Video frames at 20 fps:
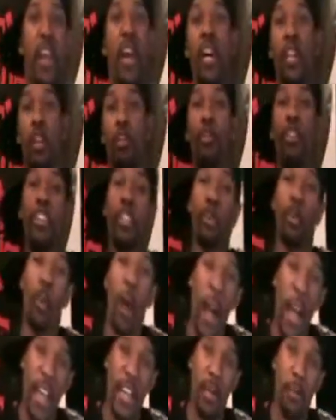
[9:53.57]
The reason
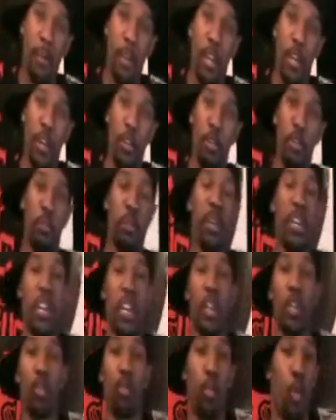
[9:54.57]
why it'll be huge,
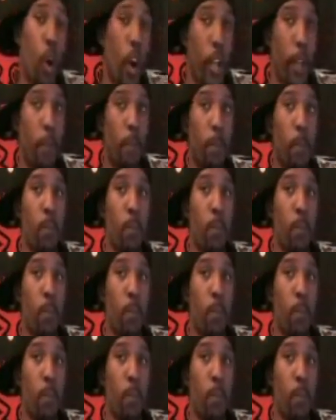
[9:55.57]
because one,